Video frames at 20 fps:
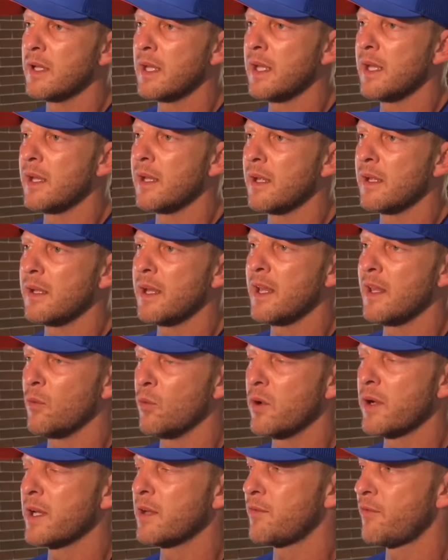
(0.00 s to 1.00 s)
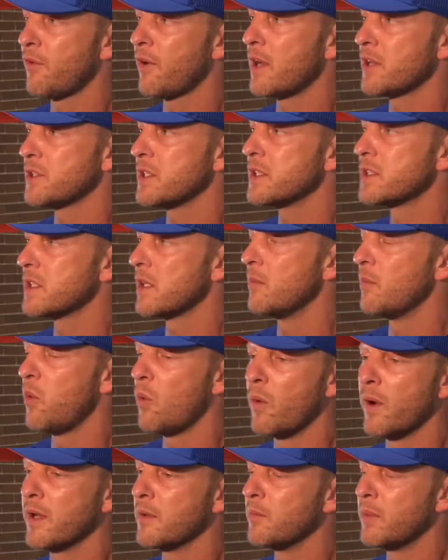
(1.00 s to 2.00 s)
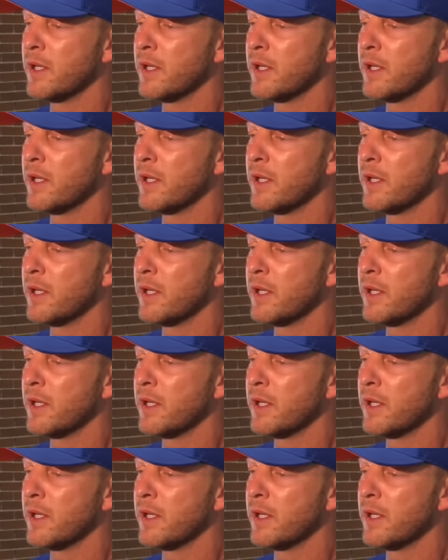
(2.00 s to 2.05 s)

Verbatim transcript: and, and we'll get fresh at some point.